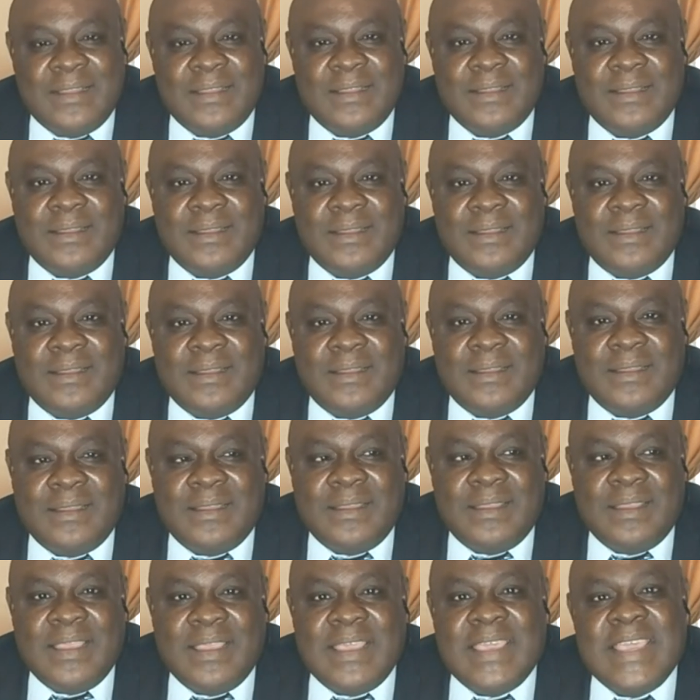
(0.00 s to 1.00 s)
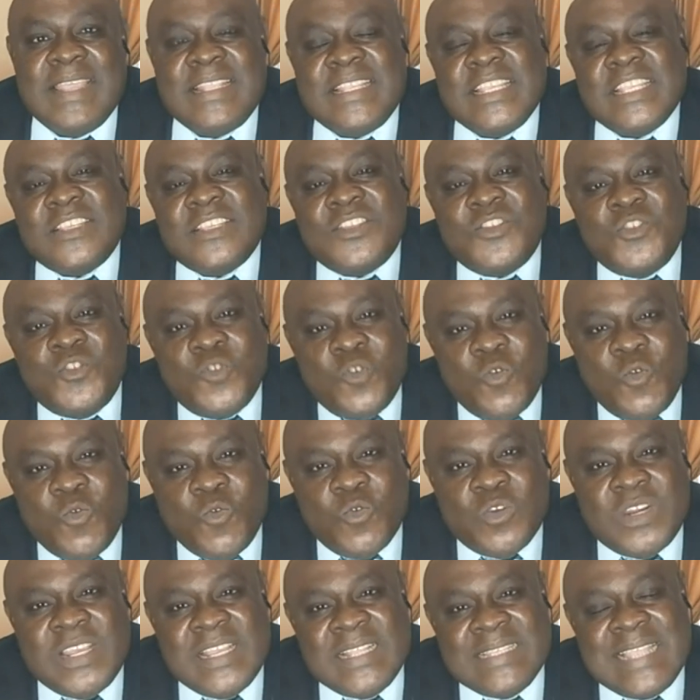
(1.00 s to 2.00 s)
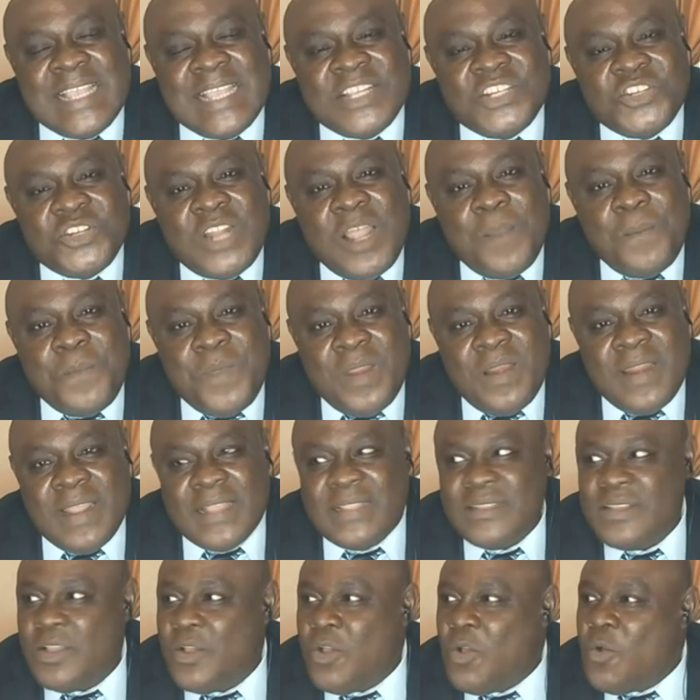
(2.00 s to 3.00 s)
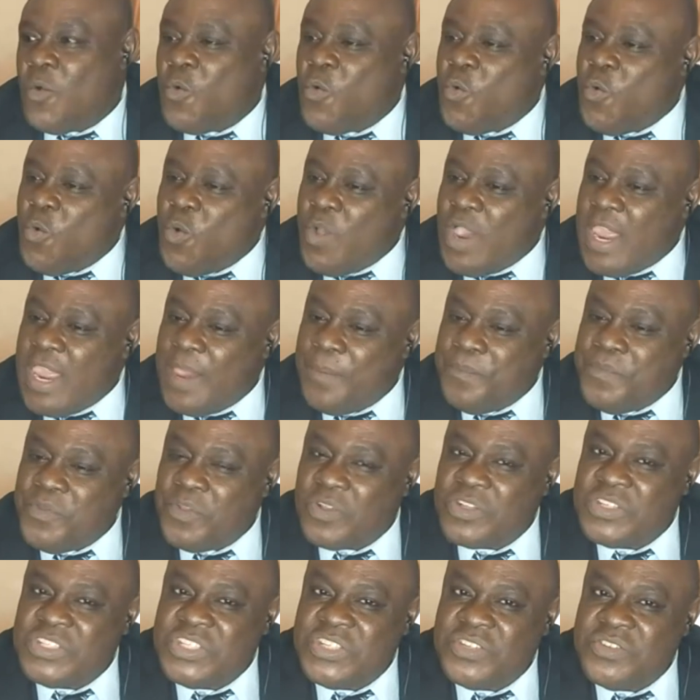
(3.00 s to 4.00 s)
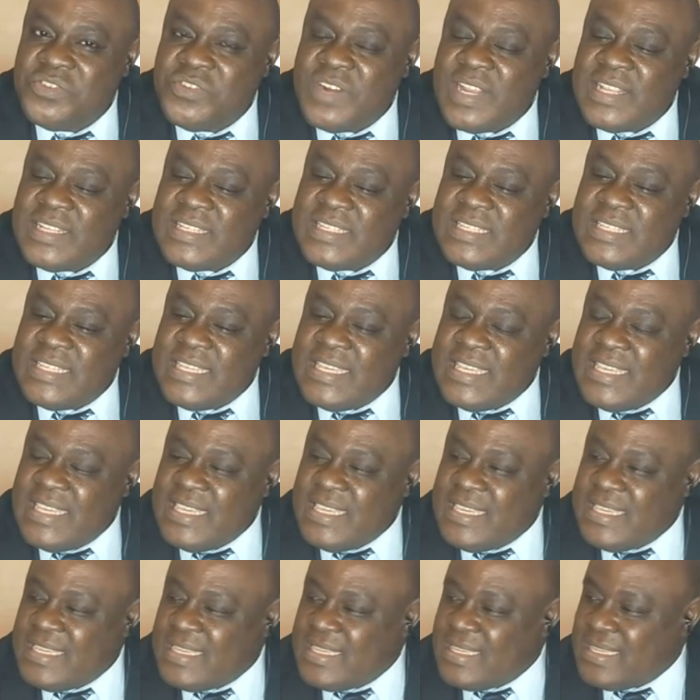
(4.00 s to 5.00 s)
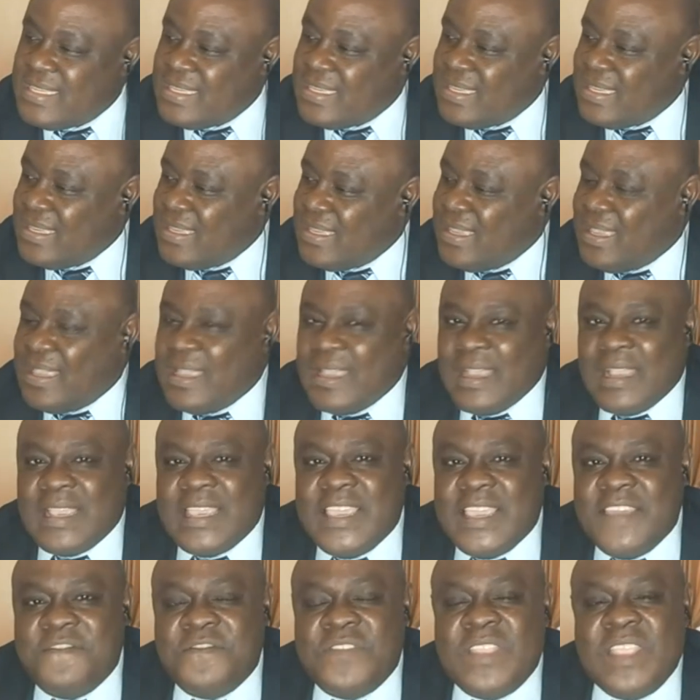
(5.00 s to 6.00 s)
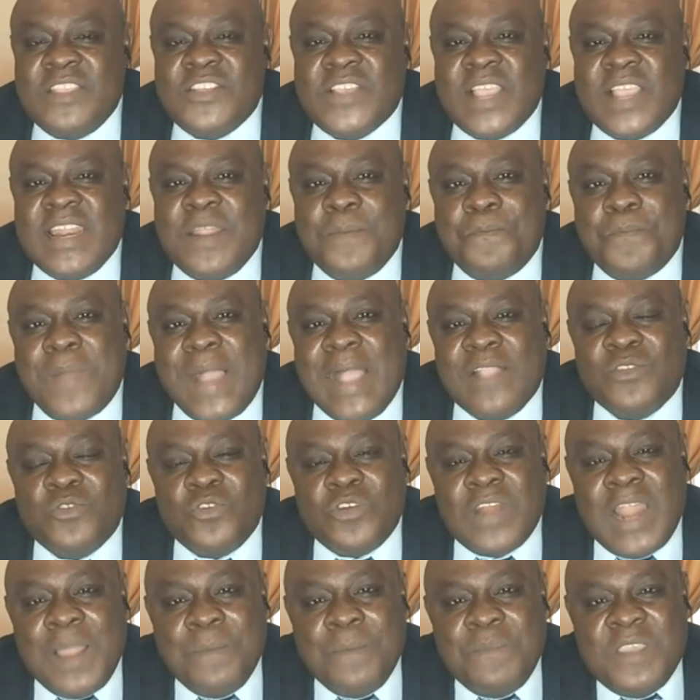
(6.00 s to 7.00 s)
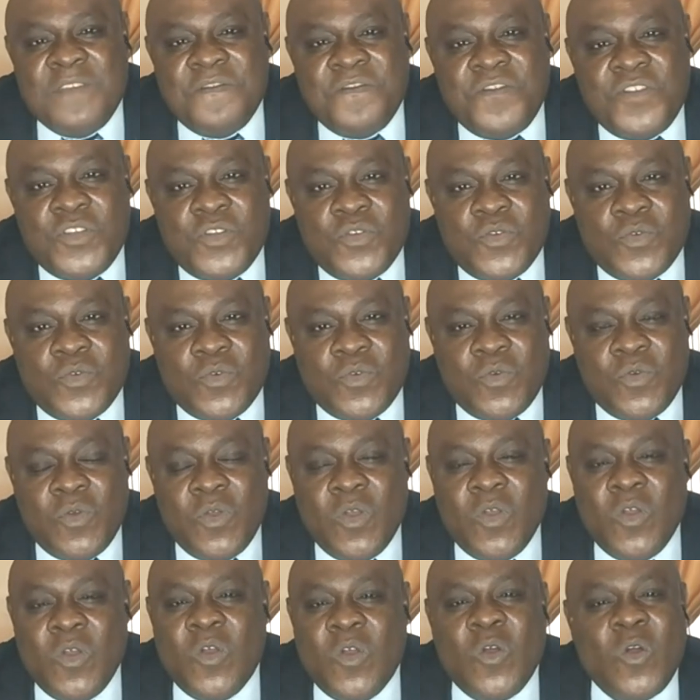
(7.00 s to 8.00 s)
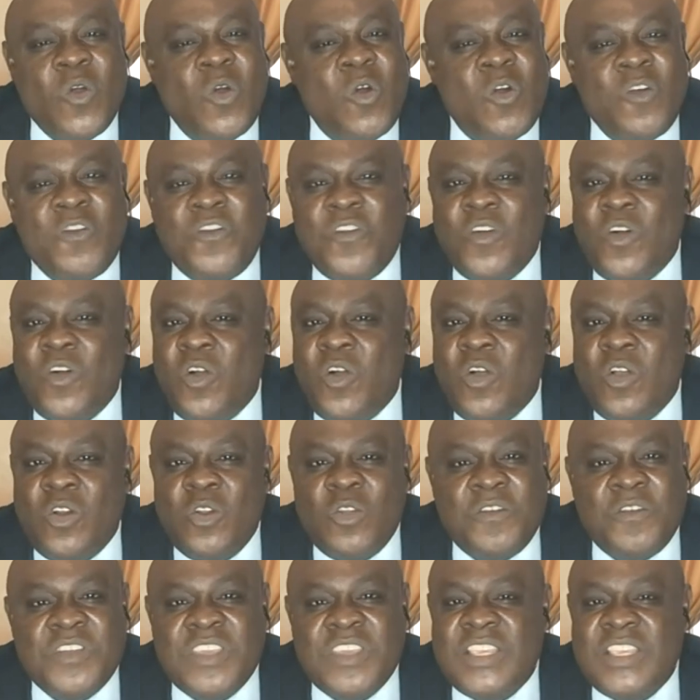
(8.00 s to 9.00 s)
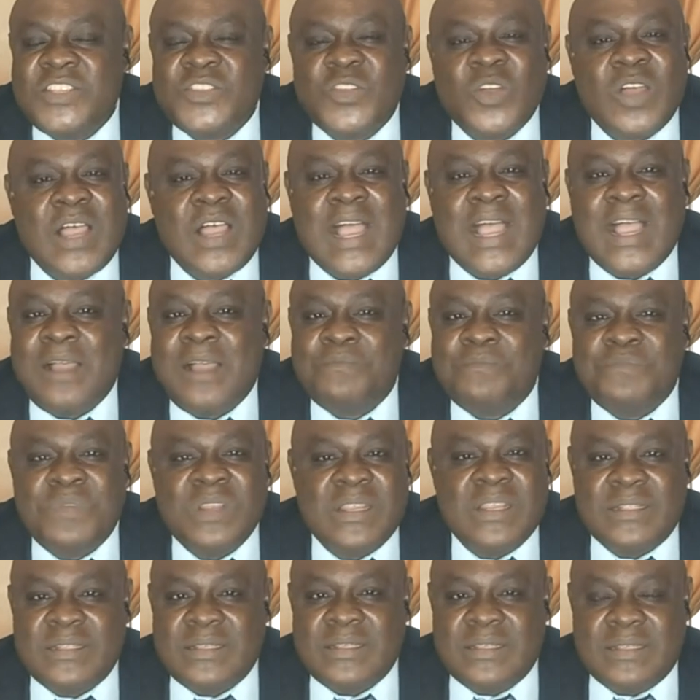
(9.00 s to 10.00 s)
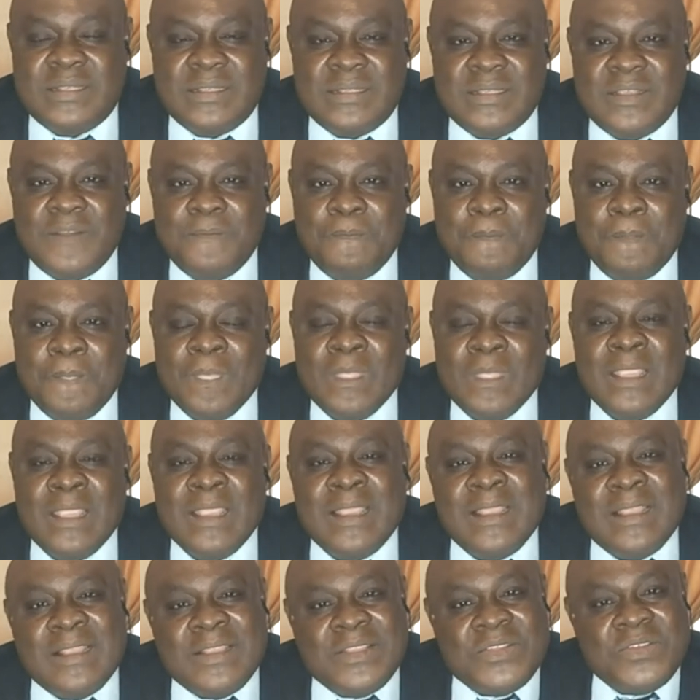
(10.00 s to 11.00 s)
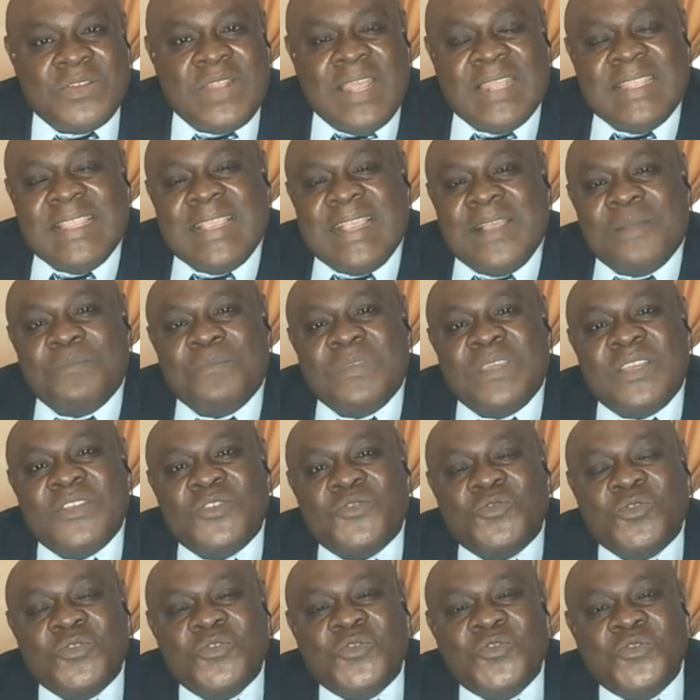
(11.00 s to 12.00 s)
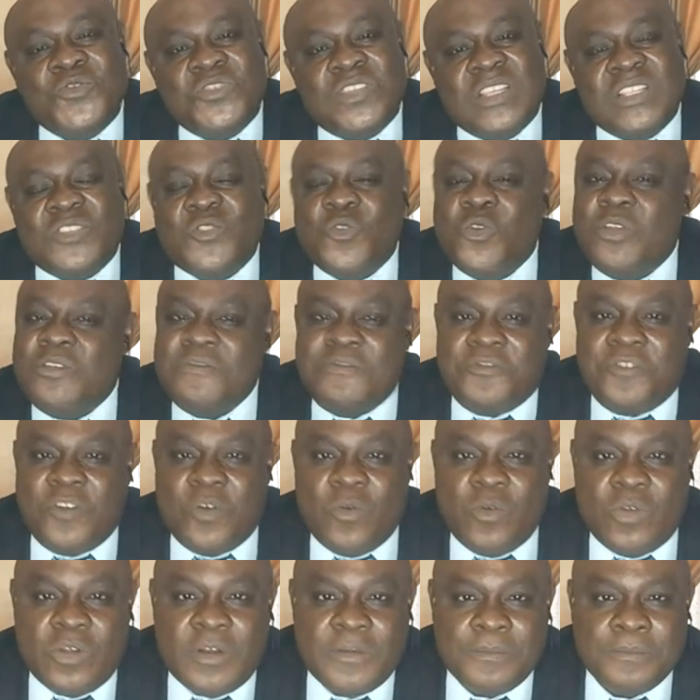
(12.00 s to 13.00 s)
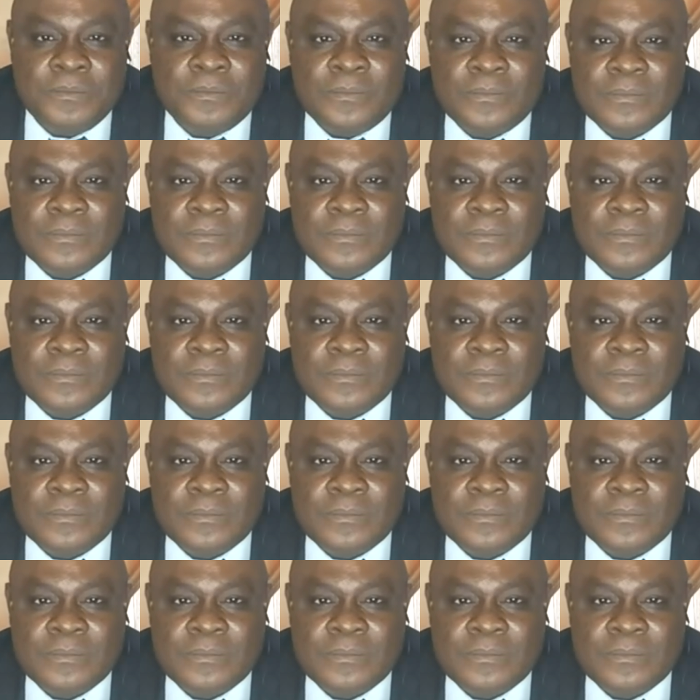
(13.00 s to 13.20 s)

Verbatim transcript: Mm-hmm. It is you, the intentional parent, who help your children see, give the child a panoramic view of all of his or her abilities. Yeah. So that they can begin to use it going forward.